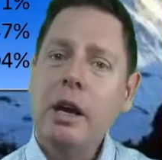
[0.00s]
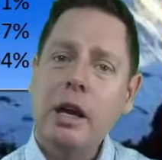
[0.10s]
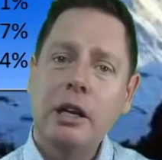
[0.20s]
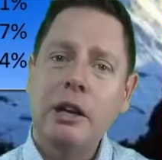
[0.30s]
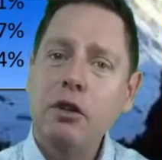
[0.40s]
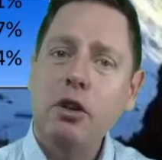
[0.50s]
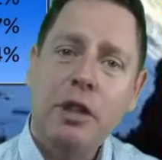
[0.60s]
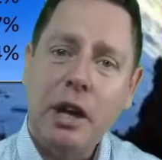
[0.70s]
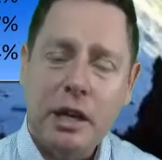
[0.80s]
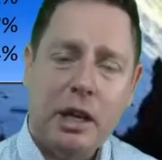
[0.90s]
and giving you
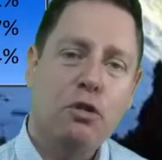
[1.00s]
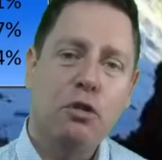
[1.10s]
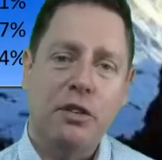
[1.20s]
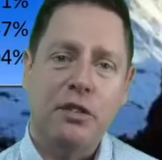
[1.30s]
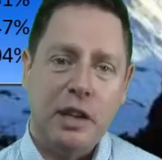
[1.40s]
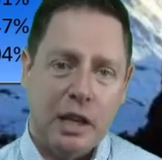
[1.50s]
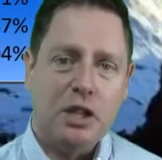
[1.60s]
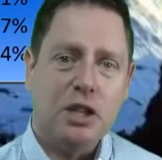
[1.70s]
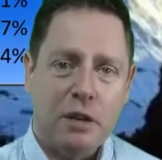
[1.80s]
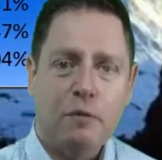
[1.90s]
that interest
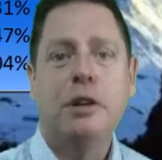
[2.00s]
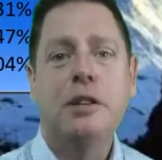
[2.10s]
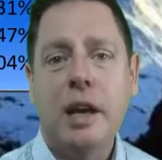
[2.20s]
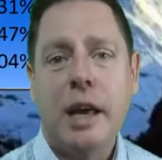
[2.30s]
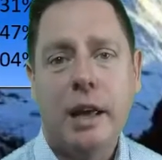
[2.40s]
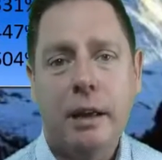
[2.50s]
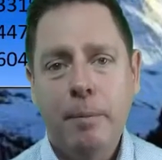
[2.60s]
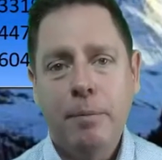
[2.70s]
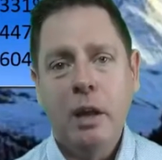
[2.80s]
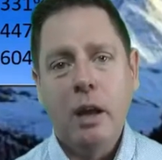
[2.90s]
each and every day.
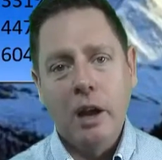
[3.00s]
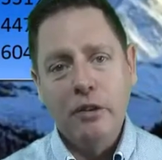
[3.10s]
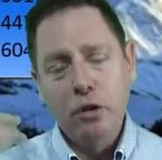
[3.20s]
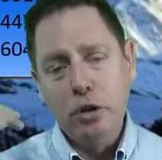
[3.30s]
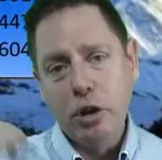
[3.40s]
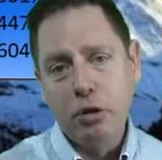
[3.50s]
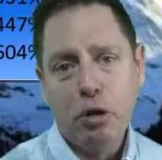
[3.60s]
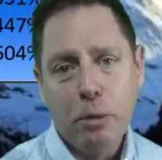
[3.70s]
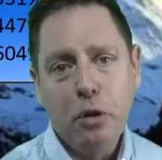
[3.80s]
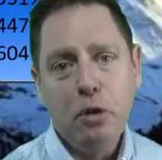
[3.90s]
As you
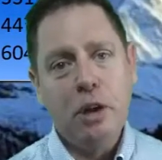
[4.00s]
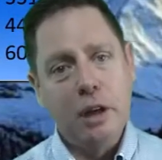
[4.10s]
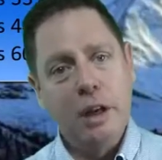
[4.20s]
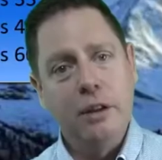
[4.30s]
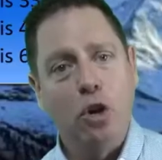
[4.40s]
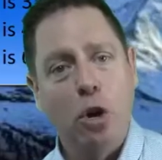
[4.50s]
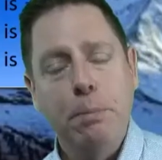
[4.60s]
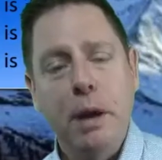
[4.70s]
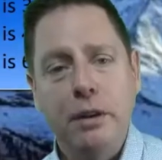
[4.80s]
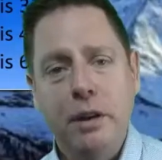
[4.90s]
contribute and get the
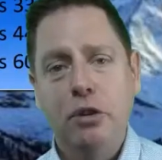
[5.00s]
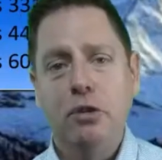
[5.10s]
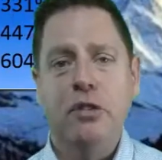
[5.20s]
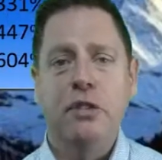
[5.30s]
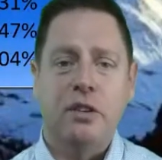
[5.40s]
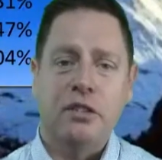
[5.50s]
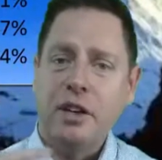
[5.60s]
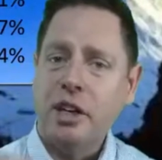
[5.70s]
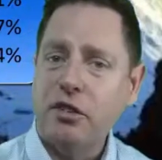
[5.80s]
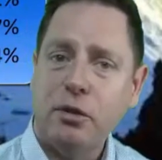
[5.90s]
compound interest, it
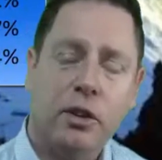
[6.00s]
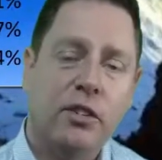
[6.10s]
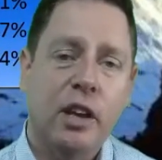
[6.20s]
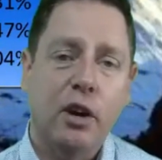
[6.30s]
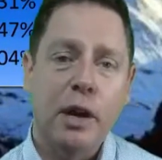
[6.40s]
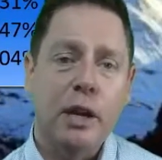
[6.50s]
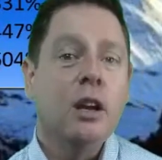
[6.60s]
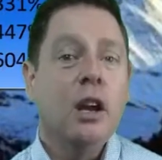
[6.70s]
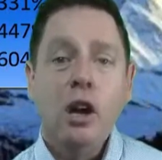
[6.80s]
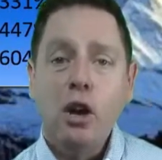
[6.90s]
starts to accelerate
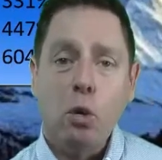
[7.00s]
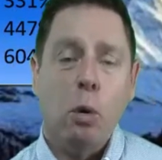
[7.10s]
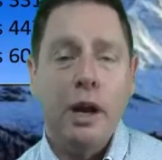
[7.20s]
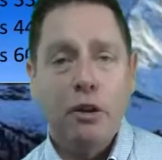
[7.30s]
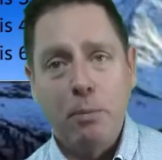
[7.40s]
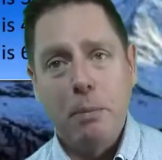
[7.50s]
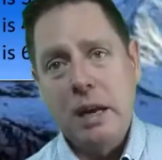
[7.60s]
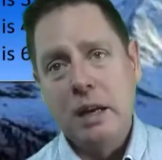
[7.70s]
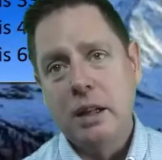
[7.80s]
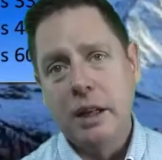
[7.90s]
quite
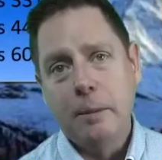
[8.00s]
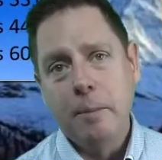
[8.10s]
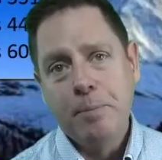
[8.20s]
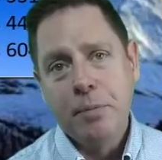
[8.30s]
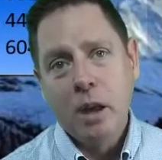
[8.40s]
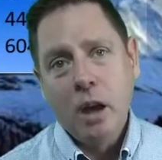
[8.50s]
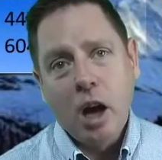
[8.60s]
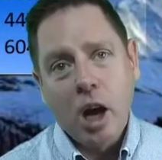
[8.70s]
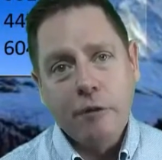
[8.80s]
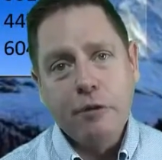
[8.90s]
dramatically.
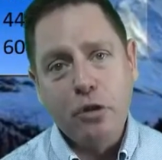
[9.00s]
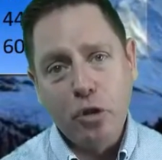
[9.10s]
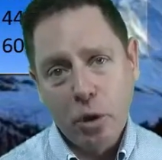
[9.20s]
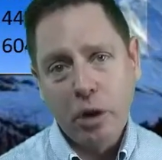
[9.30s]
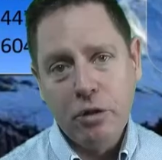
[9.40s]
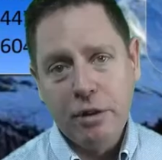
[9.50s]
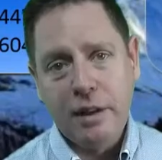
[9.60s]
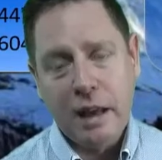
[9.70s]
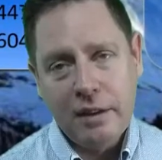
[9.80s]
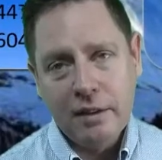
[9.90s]
After
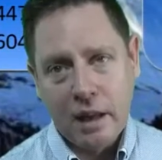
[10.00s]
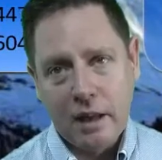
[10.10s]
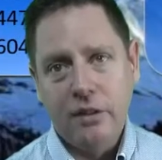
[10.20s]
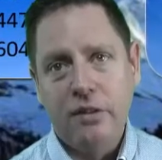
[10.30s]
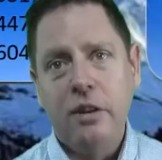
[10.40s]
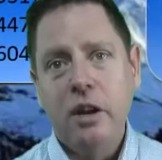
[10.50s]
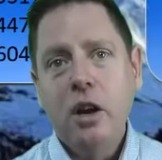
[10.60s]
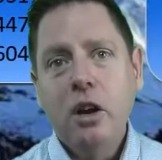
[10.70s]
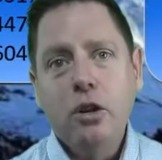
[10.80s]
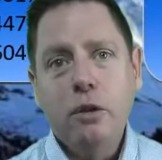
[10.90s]
210 days,
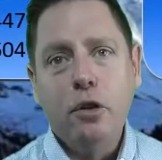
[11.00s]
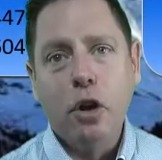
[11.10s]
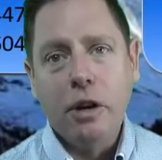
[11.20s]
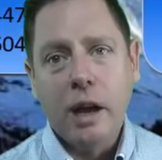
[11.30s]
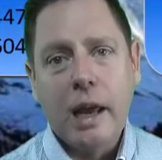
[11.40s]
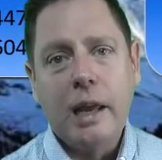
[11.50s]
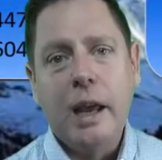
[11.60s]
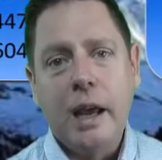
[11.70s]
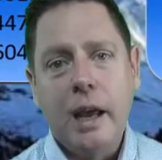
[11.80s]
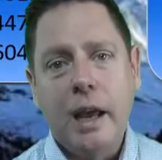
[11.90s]
you've got
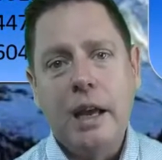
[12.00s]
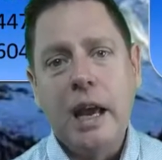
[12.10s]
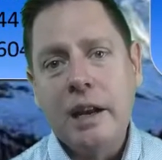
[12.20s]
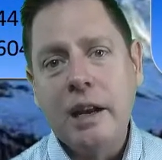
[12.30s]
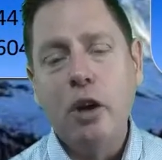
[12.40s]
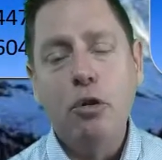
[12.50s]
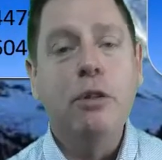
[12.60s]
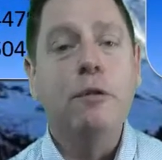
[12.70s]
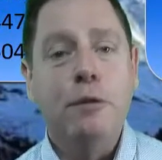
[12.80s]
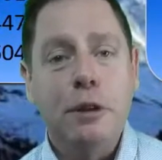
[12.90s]
an
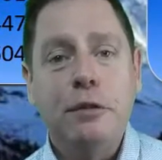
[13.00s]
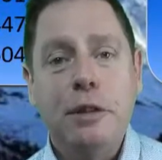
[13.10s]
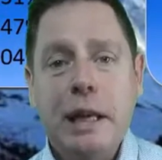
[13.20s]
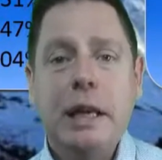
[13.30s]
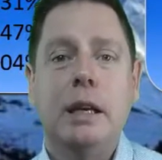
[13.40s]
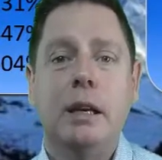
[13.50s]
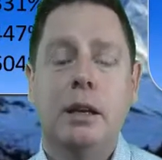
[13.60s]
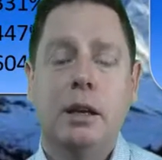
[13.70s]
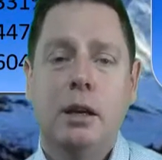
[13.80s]
815%